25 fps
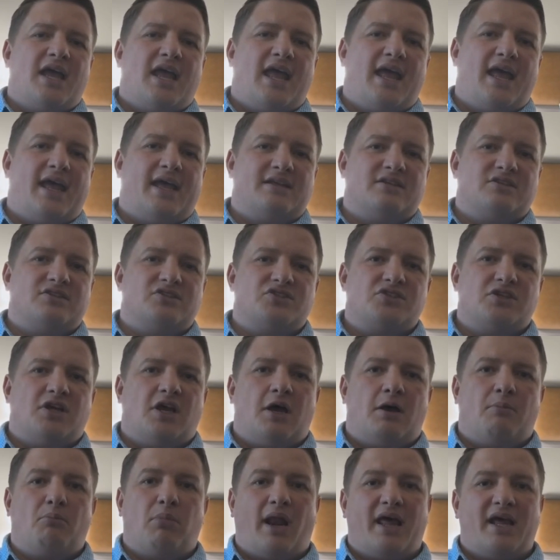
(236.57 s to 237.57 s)
has
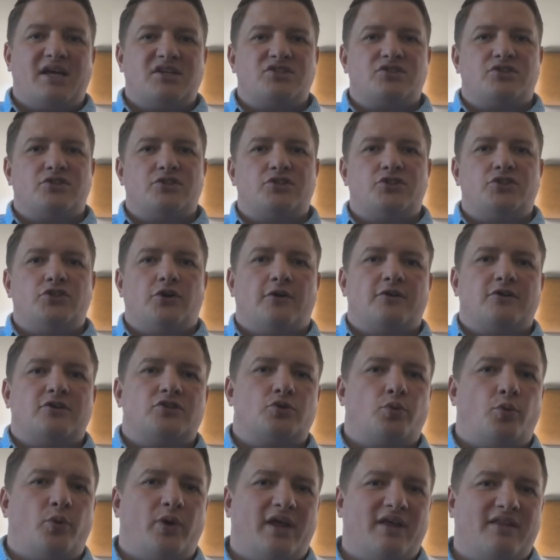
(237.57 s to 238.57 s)
uh, blessed the
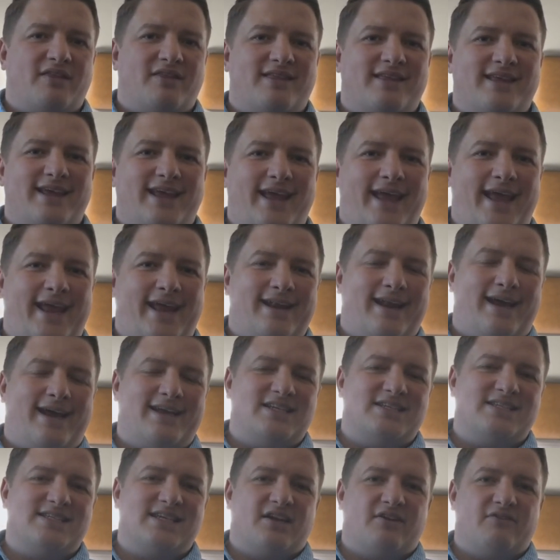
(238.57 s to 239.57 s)
church with a
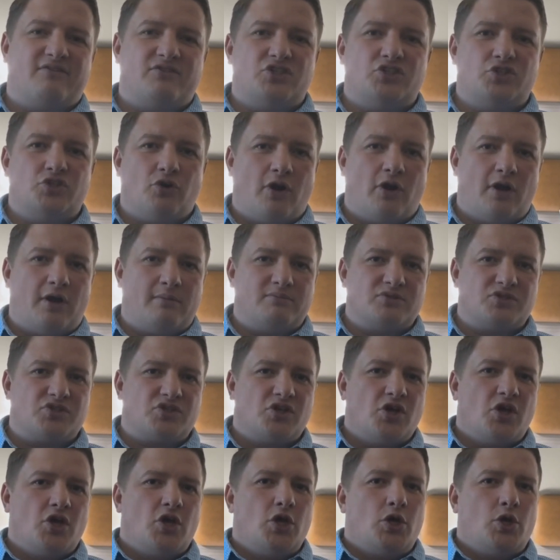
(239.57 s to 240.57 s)
nice set of
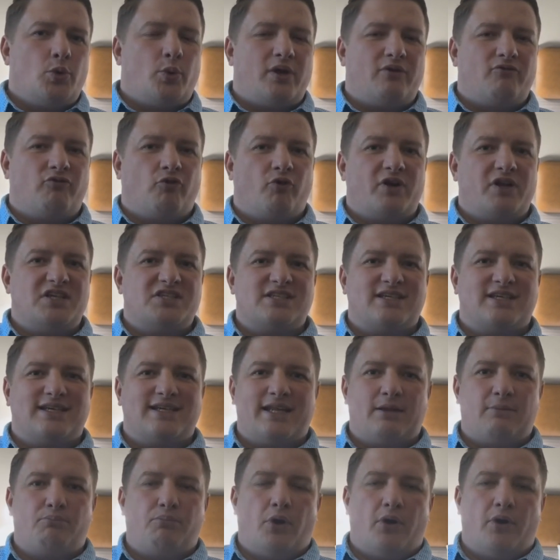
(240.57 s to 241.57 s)
drums. We've recently